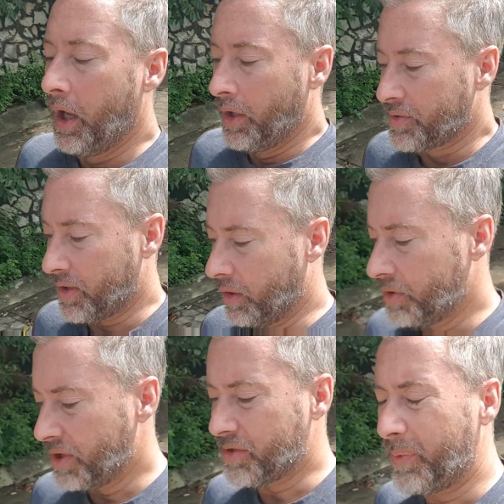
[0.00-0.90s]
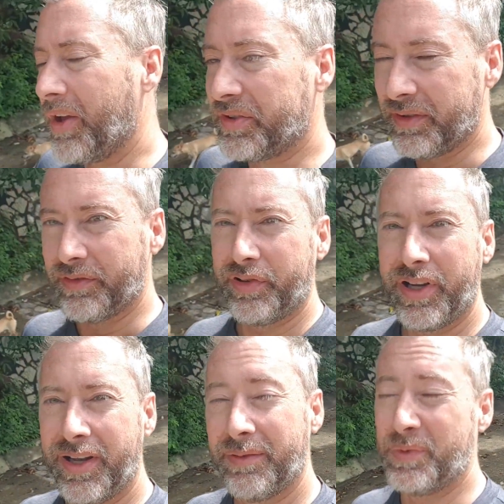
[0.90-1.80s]
So she's a relative,
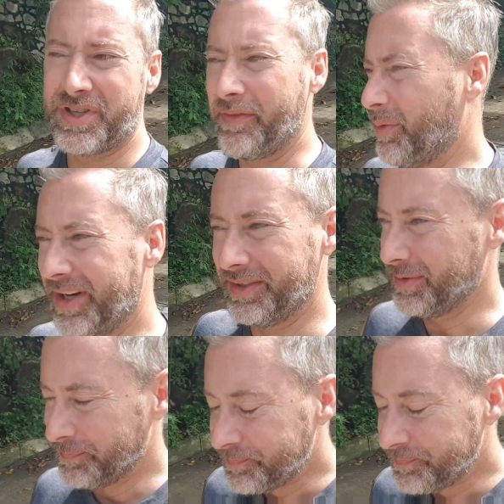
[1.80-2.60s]
which everyone is.